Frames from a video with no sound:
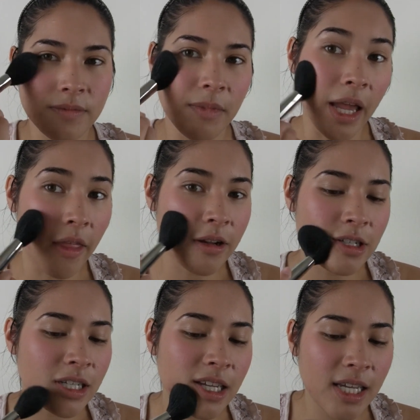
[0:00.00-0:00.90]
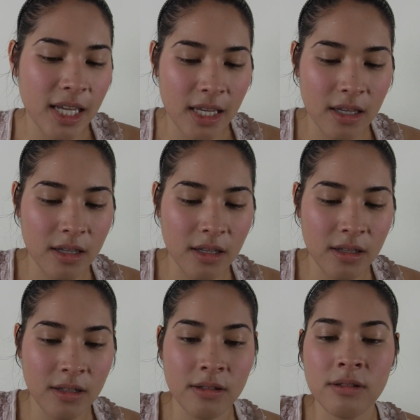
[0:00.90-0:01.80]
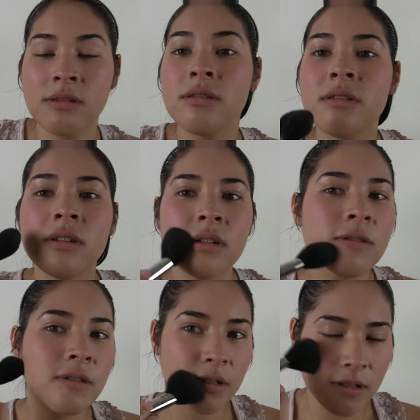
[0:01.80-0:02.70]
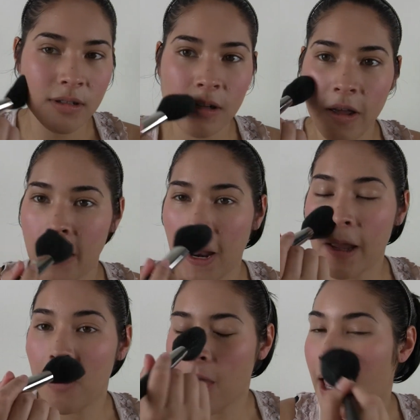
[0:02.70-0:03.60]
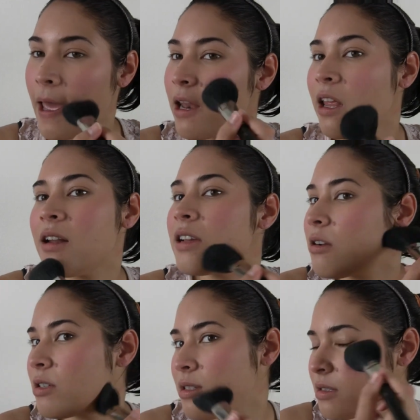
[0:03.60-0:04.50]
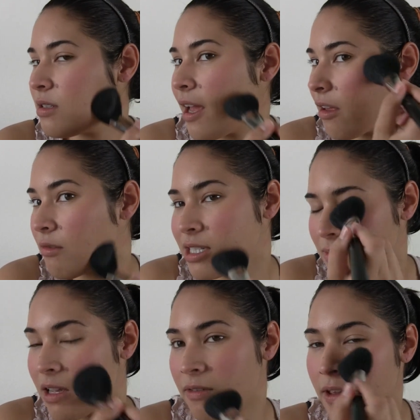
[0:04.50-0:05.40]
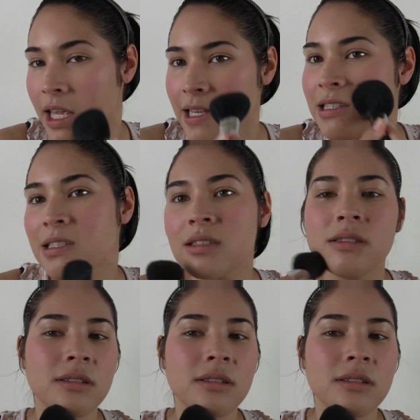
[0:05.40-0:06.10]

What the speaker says: my other cheek, and then I go ahead and I go down the rest of my face.